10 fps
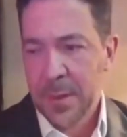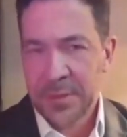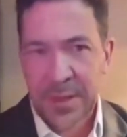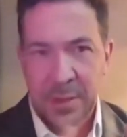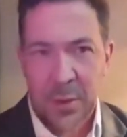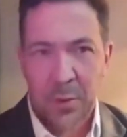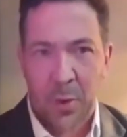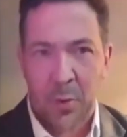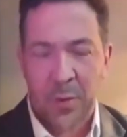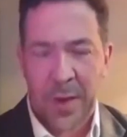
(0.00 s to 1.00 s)
But they don't
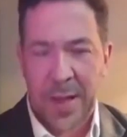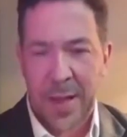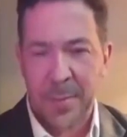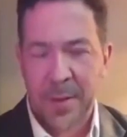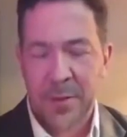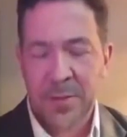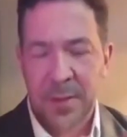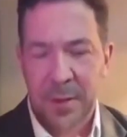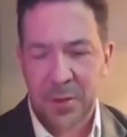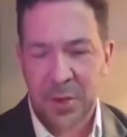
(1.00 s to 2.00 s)
hold the line because
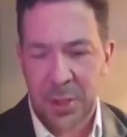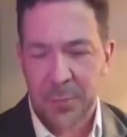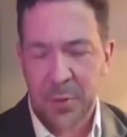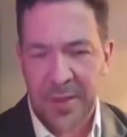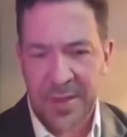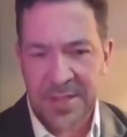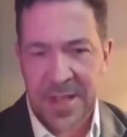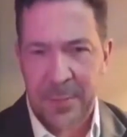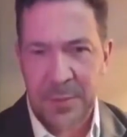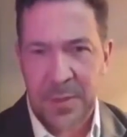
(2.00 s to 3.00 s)
leadership or the
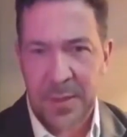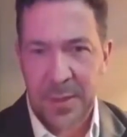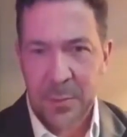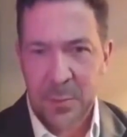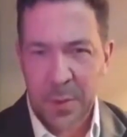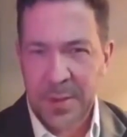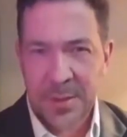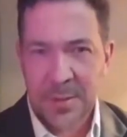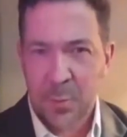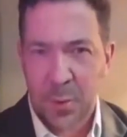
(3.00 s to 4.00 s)
establishment really
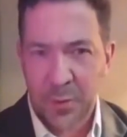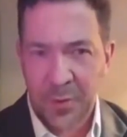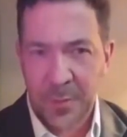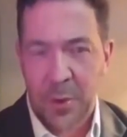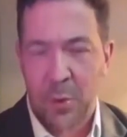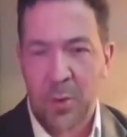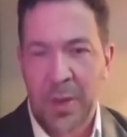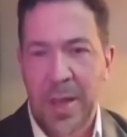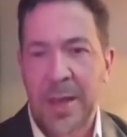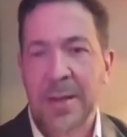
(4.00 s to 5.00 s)
doesn't want them to hold the
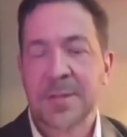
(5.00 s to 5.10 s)
line.